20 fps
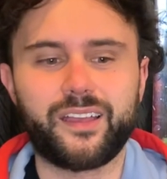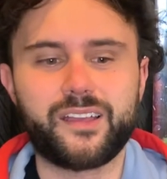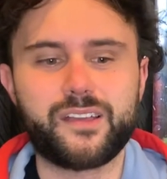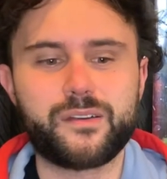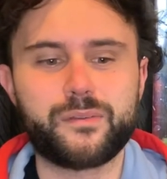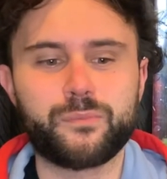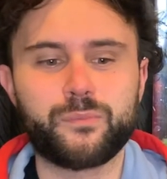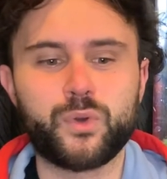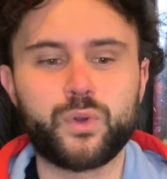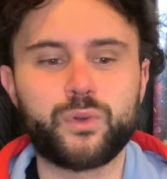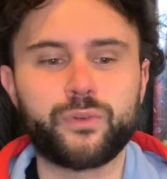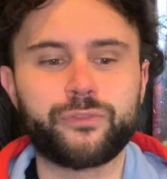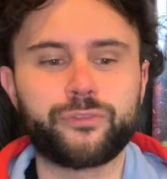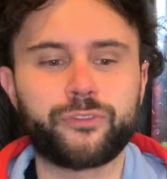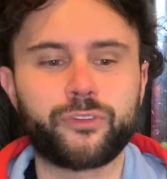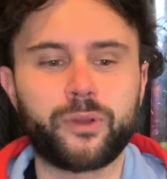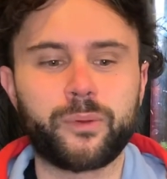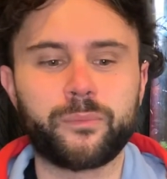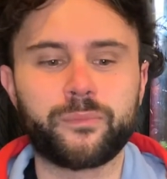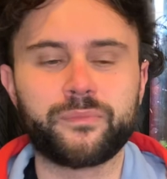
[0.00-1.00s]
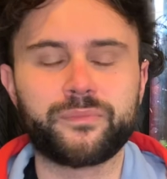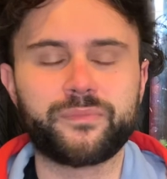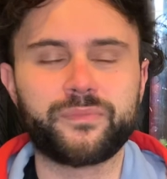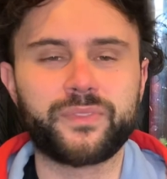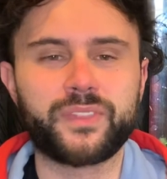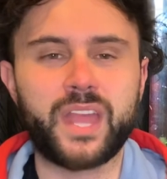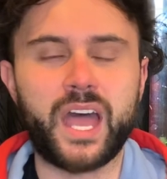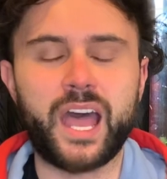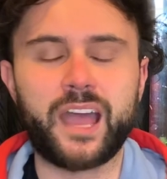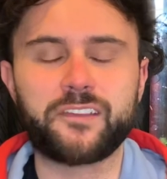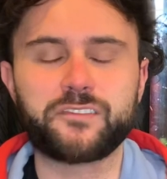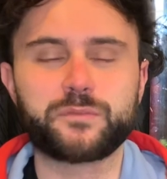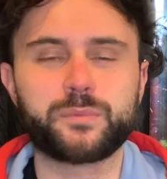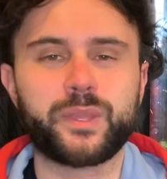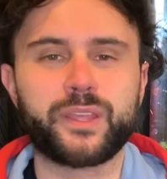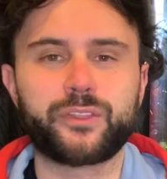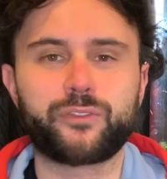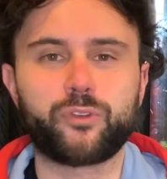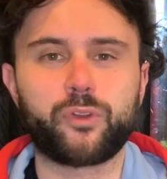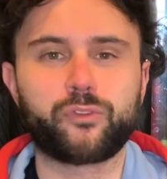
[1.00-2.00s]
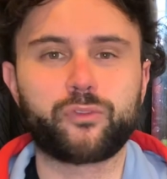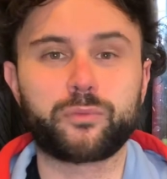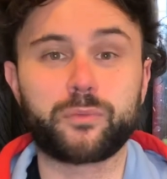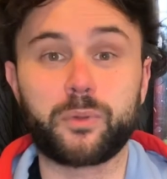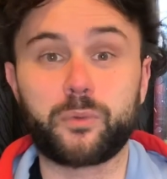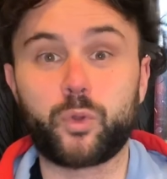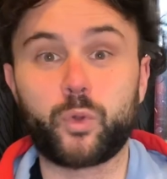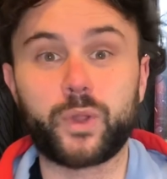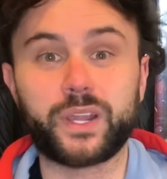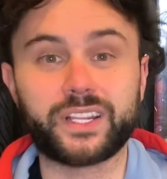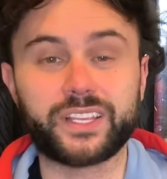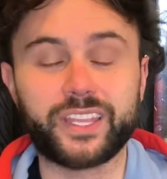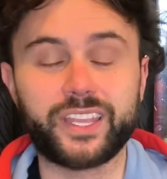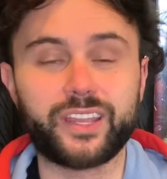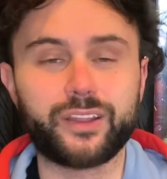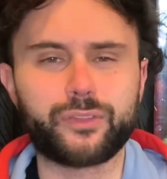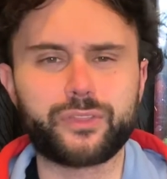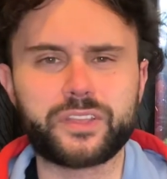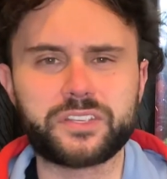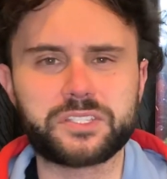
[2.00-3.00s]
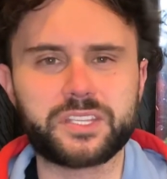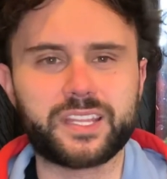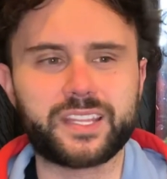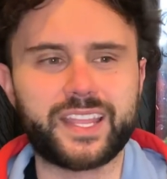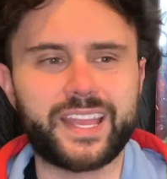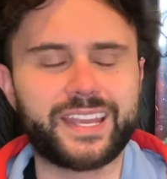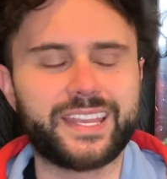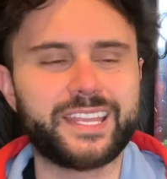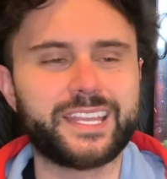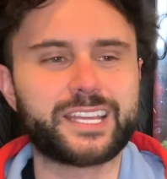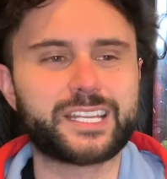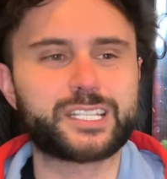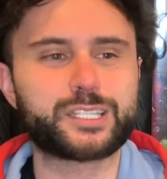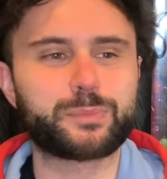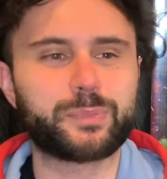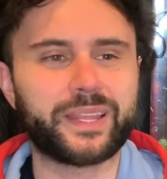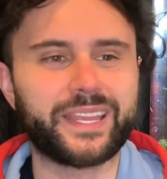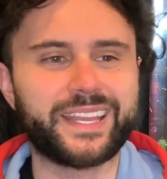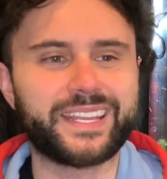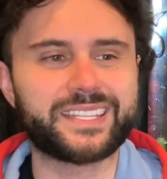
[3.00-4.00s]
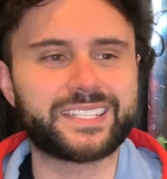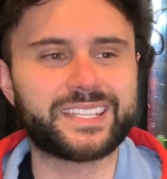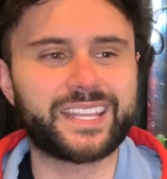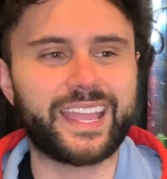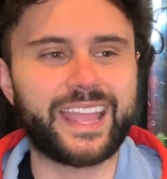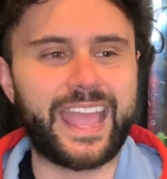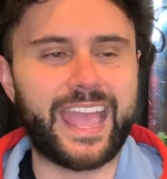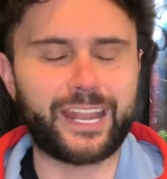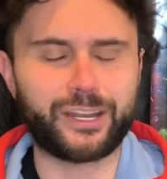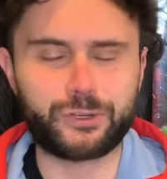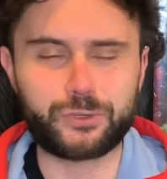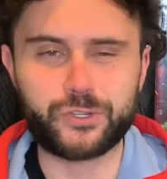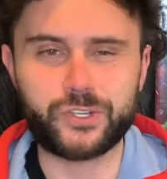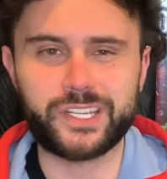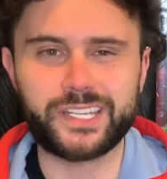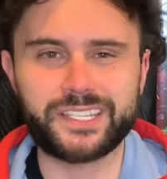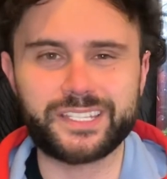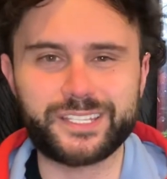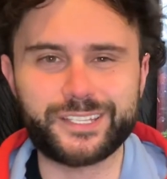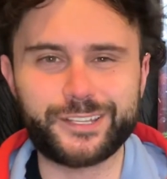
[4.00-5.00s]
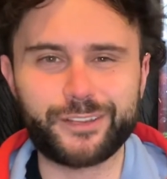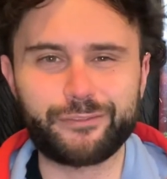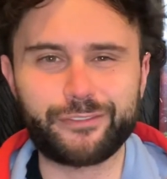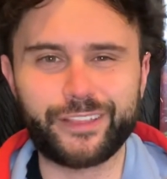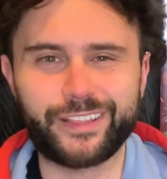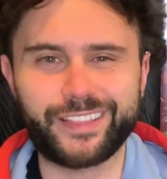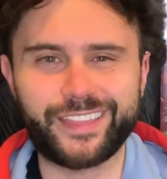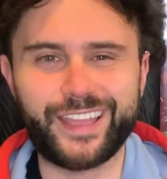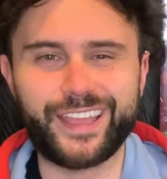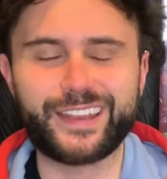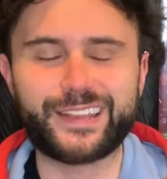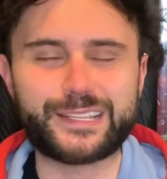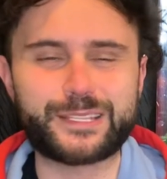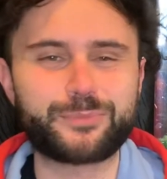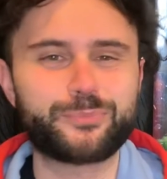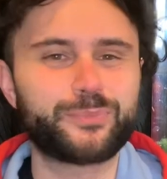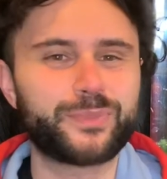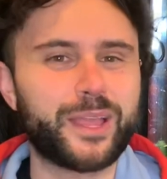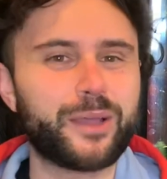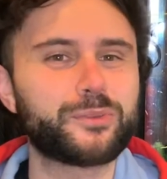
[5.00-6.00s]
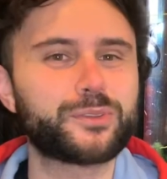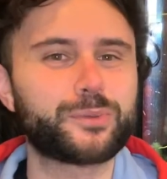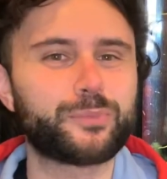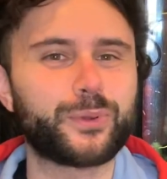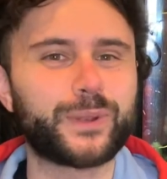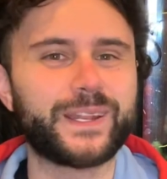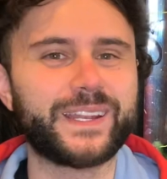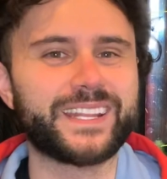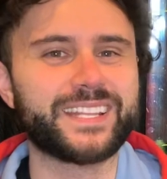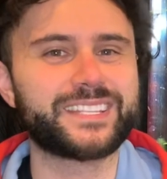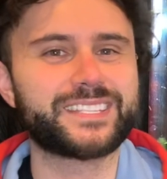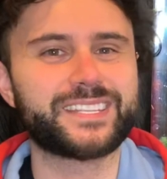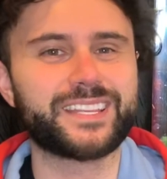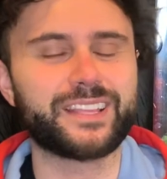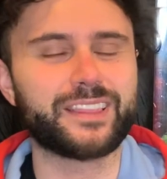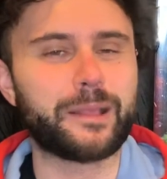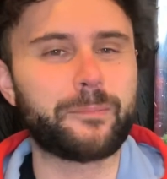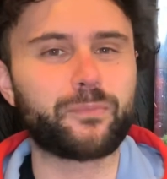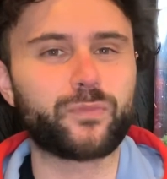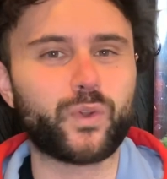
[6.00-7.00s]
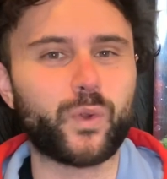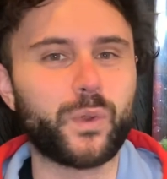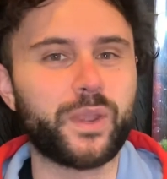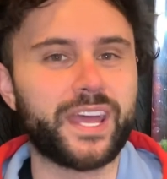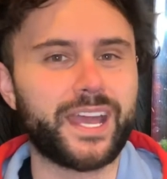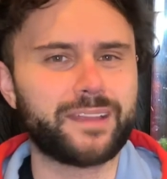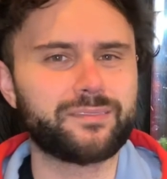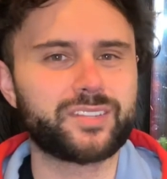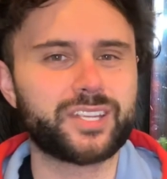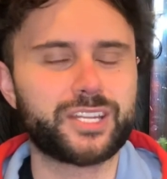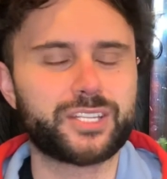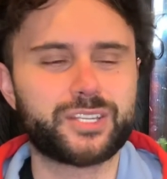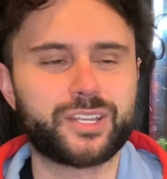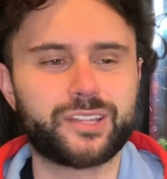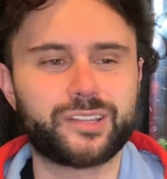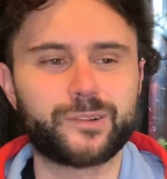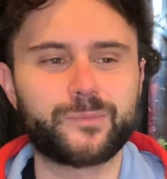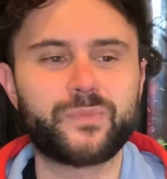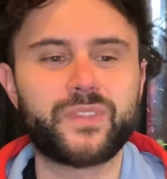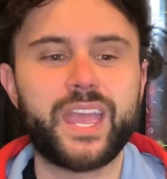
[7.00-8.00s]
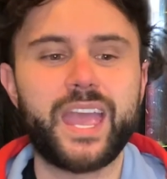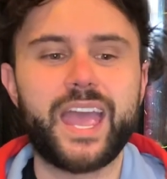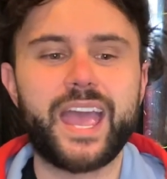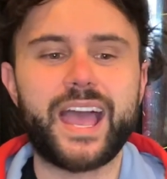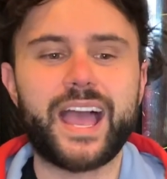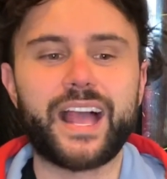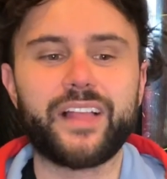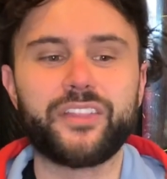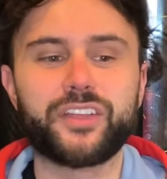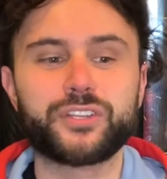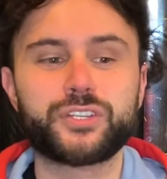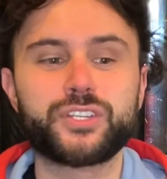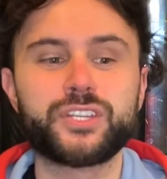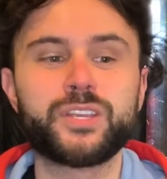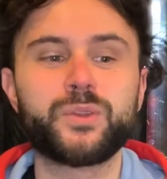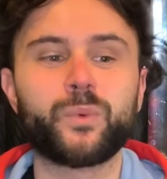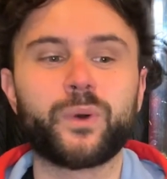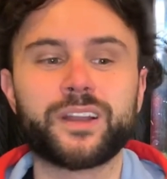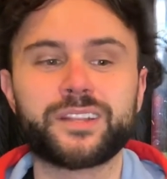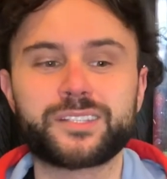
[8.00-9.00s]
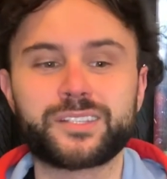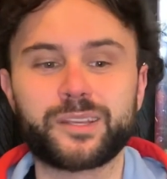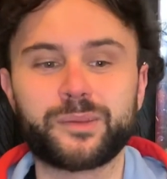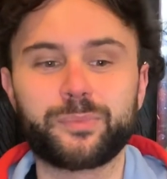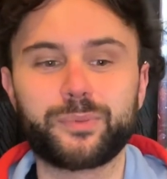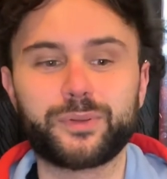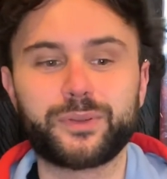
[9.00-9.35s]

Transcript: move from knives being thrown from him quickly or things like that. And he explains, like, energy and stuff like that. And that was a pretty neat scene, them throwing knives at each other. And then she winds up